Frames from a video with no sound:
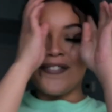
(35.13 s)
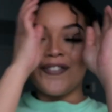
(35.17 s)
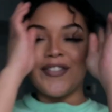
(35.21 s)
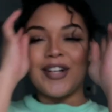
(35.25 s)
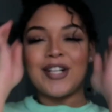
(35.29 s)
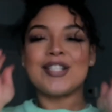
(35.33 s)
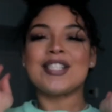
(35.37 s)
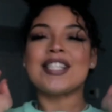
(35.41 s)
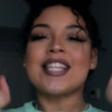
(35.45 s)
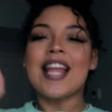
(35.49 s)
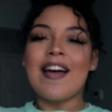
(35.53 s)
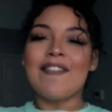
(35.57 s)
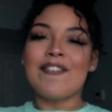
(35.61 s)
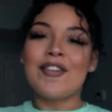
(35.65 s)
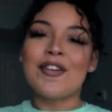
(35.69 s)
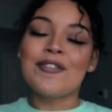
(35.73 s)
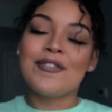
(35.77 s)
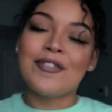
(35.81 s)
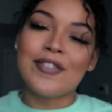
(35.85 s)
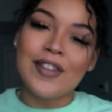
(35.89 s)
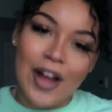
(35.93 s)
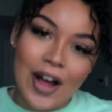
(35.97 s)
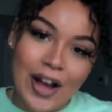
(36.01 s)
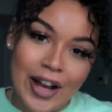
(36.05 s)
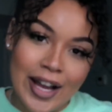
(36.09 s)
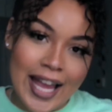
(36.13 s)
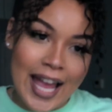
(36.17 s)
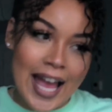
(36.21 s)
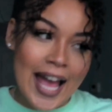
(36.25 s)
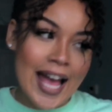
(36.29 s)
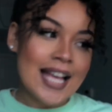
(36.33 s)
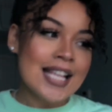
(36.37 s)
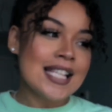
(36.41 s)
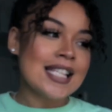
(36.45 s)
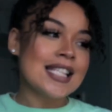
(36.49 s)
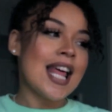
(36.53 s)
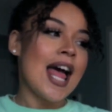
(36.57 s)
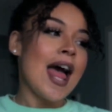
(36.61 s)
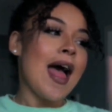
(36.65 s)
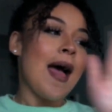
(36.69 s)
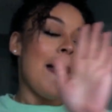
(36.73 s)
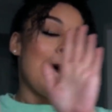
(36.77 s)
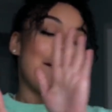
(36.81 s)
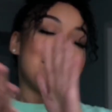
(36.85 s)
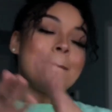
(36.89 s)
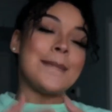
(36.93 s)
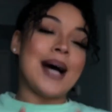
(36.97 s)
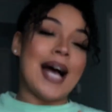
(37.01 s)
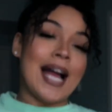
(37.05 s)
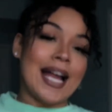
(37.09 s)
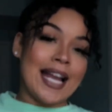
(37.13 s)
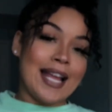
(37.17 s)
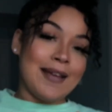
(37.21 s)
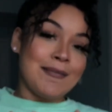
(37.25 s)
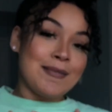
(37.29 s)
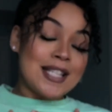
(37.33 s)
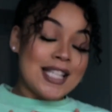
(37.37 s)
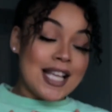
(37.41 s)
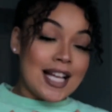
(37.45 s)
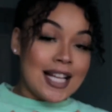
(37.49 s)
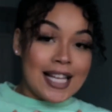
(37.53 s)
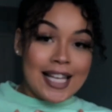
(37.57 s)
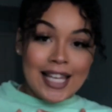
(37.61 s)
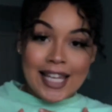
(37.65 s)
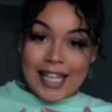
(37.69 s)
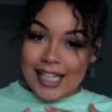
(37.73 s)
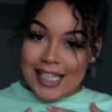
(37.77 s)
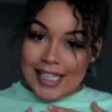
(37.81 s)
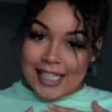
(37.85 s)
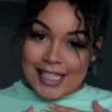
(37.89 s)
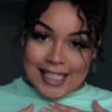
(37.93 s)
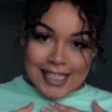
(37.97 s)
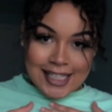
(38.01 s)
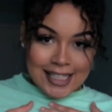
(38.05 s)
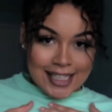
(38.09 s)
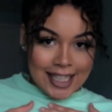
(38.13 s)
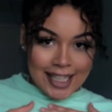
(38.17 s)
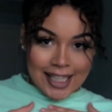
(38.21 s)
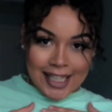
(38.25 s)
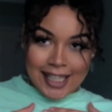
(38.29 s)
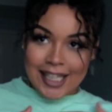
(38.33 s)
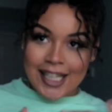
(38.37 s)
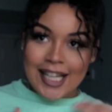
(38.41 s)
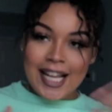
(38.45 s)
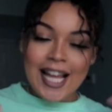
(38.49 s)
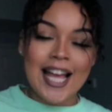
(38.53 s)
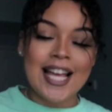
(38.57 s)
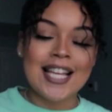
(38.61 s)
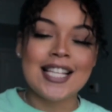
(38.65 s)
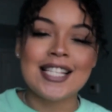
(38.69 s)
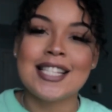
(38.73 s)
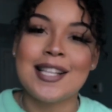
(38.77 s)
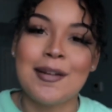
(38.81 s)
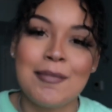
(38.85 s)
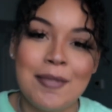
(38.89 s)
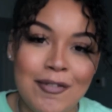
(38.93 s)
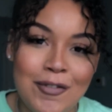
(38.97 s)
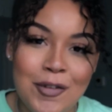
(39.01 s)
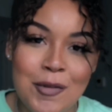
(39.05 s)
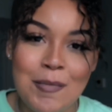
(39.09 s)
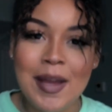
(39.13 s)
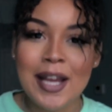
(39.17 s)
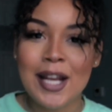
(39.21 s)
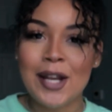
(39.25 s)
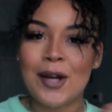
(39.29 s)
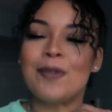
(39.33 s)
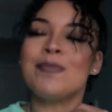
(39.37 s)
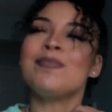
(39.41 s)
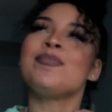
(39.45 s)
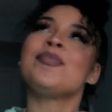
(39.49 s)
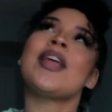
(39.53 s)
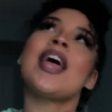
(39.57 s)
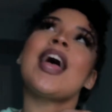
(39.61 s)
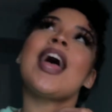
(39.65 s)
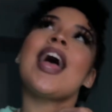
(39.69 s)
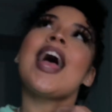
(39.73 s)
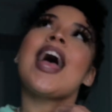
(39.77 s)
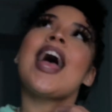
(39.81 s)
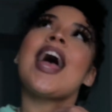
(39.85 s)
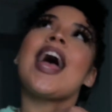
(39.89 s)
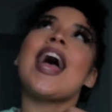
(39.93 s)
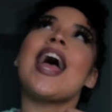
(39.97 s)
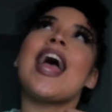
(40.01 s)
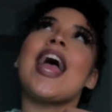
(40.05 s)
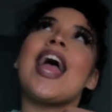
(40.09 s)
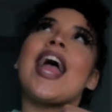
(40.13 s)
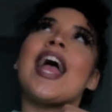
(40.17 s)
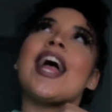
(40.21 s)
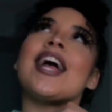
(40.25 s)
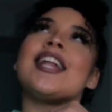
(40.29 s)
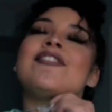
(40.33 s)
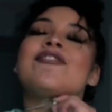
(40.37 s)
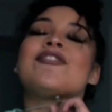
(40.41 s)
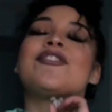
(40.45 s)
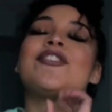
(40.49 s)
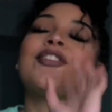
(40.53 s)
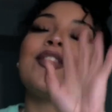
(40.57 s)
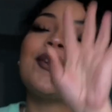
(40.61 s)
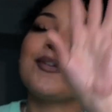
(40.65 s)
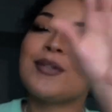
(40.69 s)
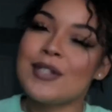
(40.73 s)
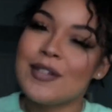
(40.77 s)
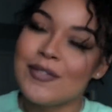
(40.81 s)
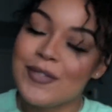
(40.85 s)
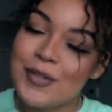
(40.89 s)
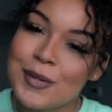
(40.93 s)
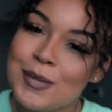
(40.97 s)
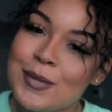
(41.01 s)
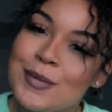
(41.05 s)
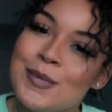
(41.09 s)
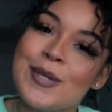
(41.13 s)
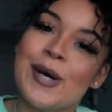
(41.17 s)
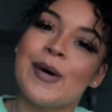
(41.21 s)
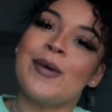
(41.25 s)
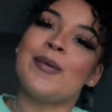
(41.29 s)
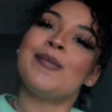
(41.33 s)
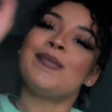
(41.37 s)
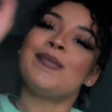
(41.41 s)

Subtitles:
first ever vlogcast. My name is Alicia, as some of you may know. And for those of you who don't,